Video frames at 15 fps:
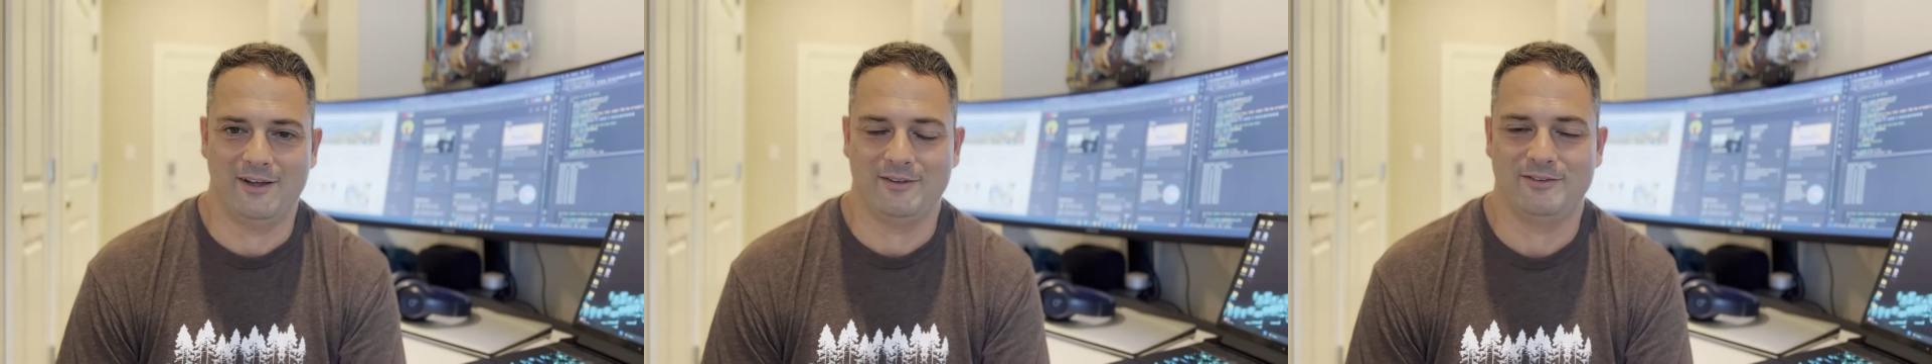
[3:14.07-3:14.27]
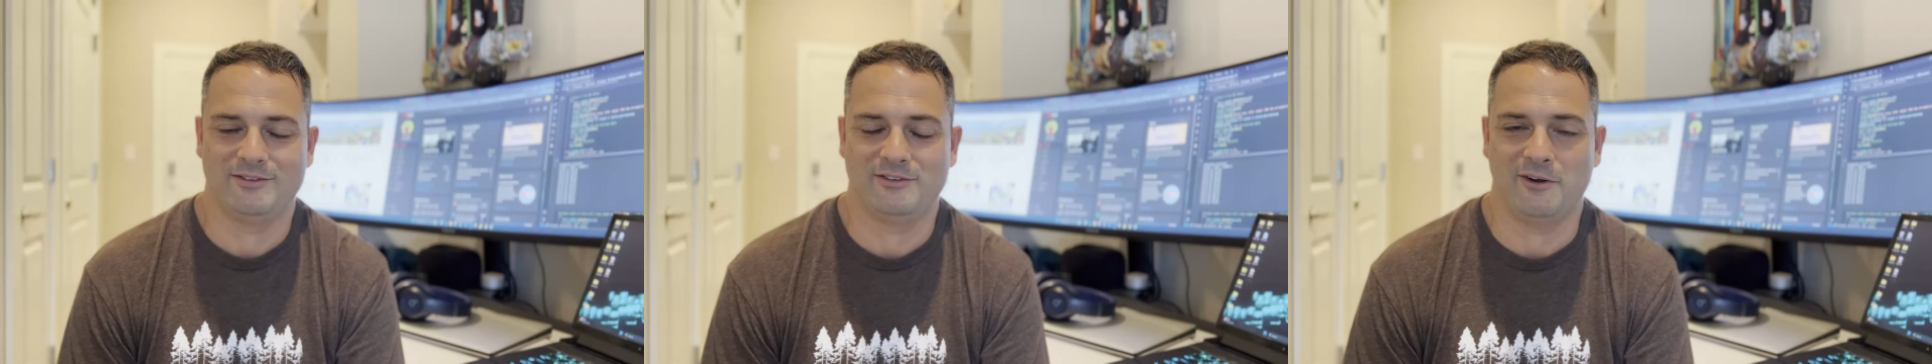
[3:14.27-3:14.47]

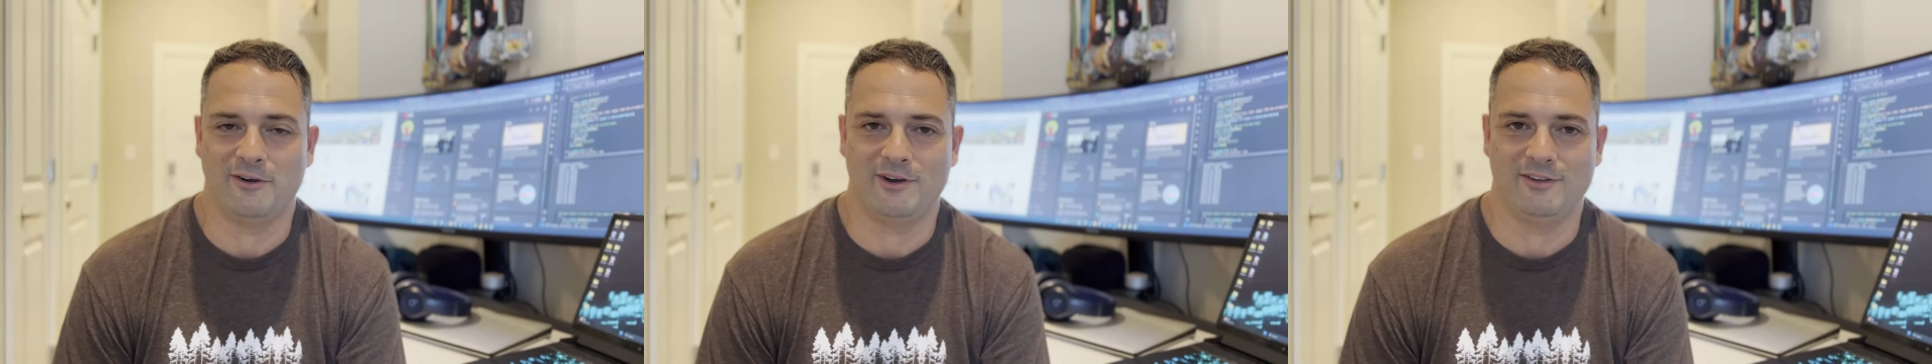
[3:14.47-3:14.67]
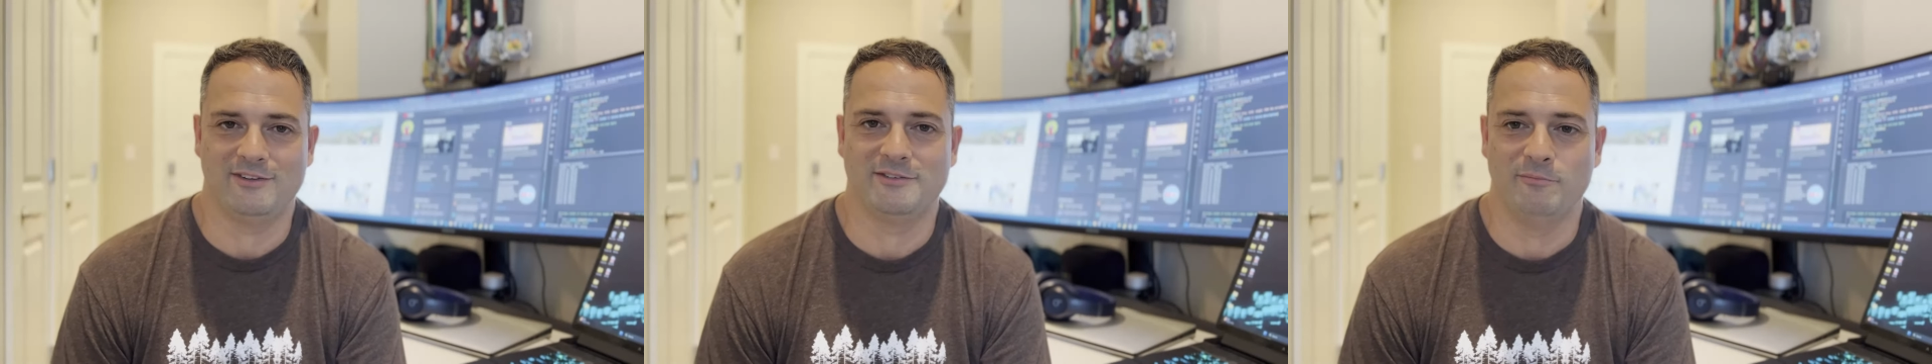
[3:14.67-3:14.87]

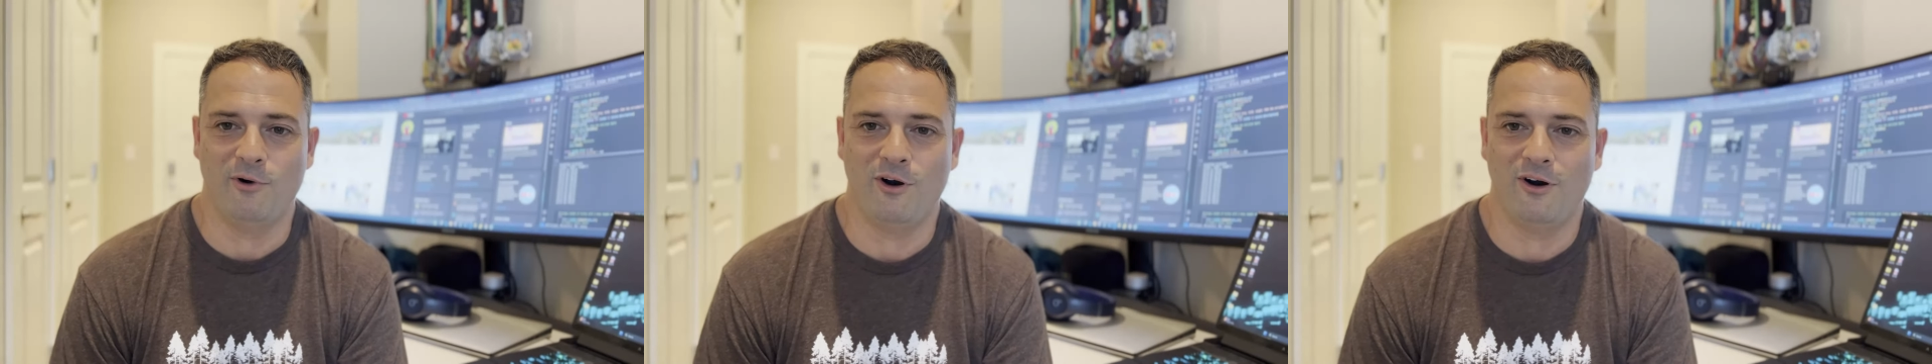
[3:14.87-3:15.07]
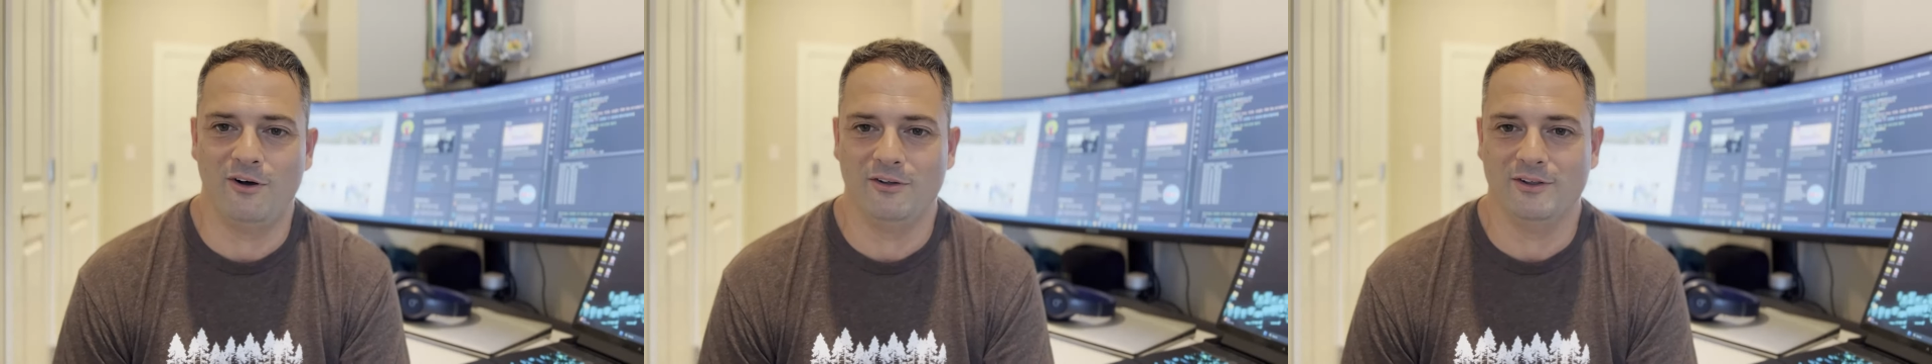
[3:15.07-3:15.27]
starting
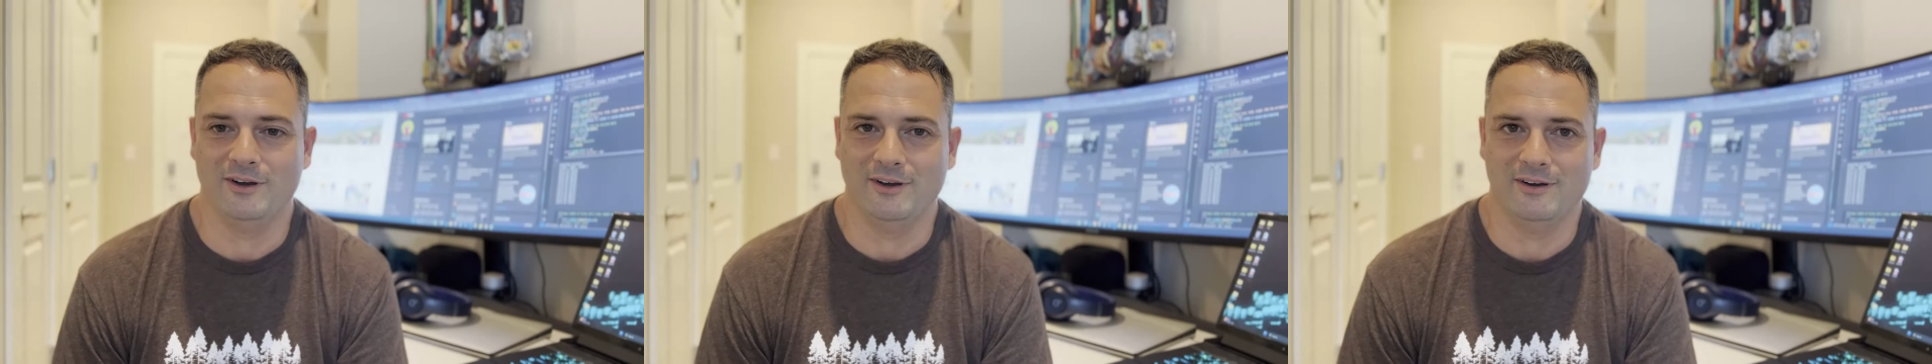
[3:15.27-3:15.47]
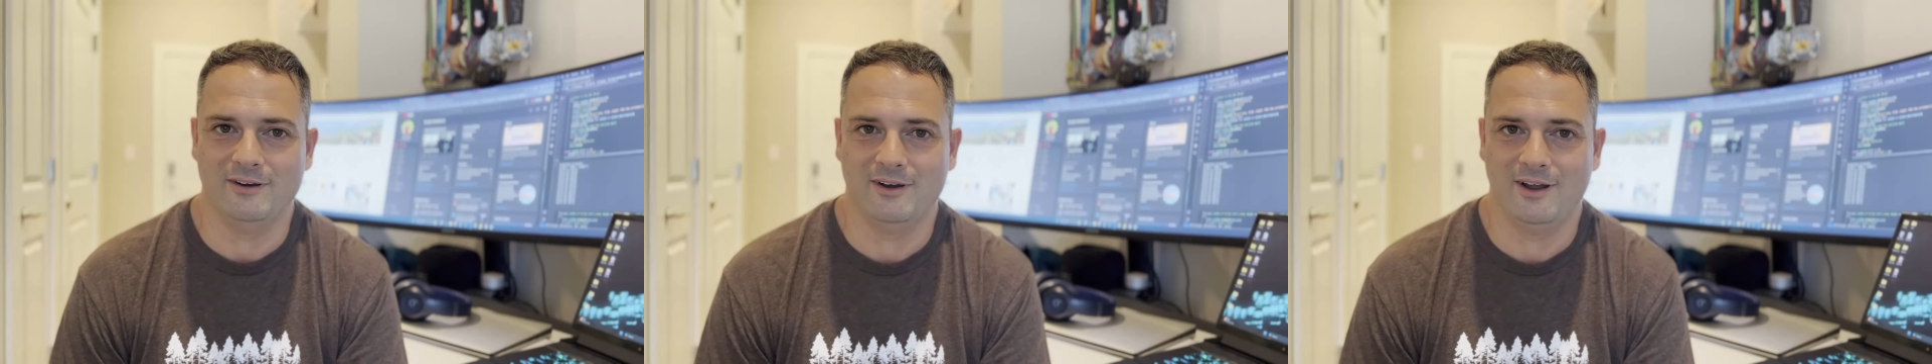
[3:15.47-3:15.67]
small
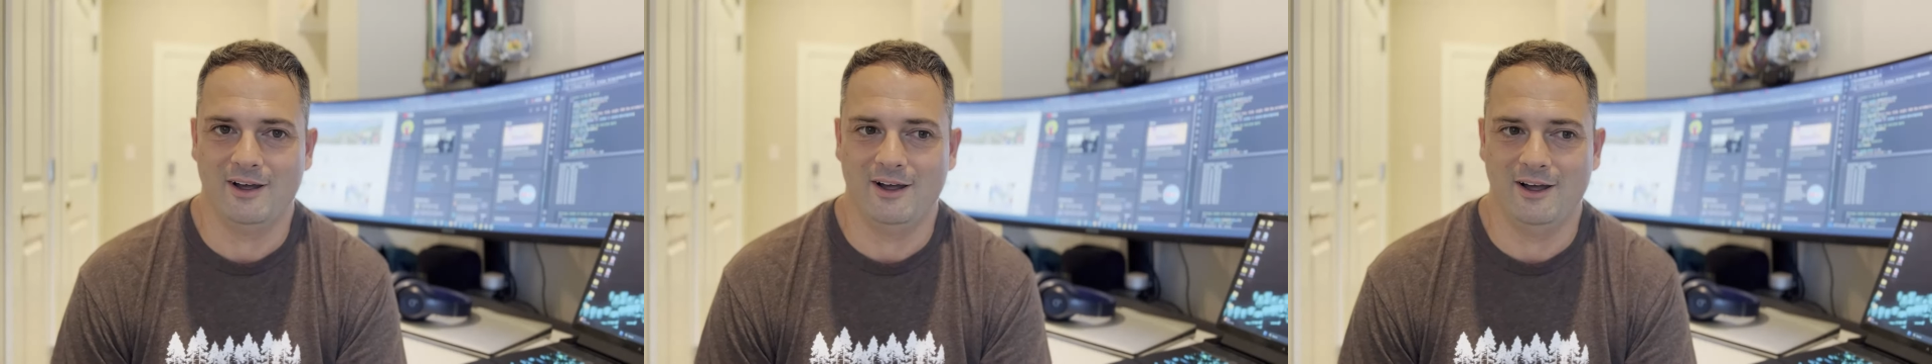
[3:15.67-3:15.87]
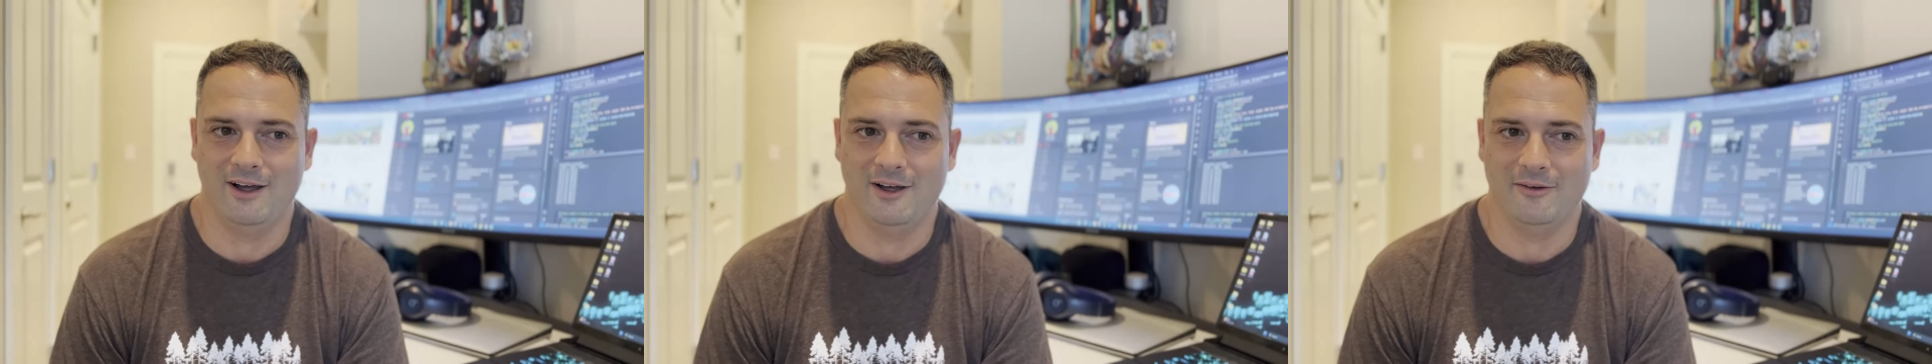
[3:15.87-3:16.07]

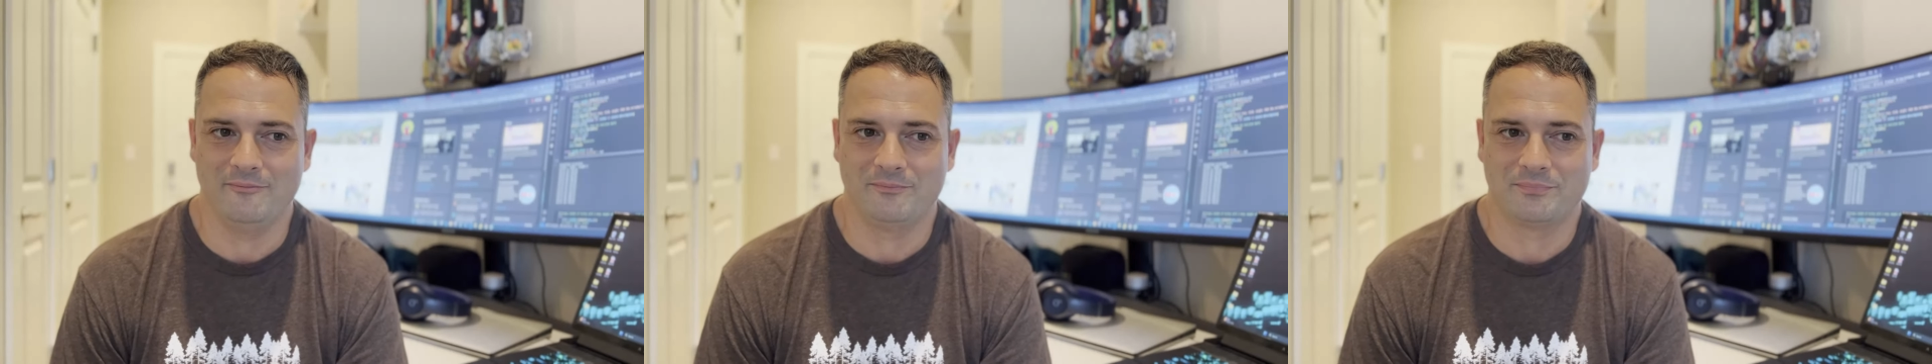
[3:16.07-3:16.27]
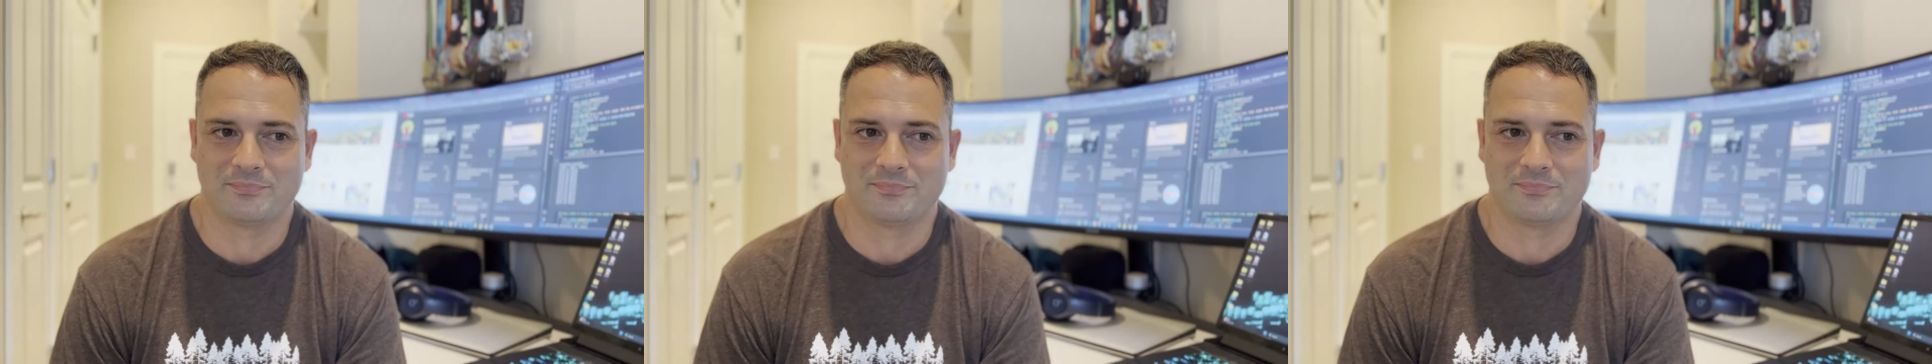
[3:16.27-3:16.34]
and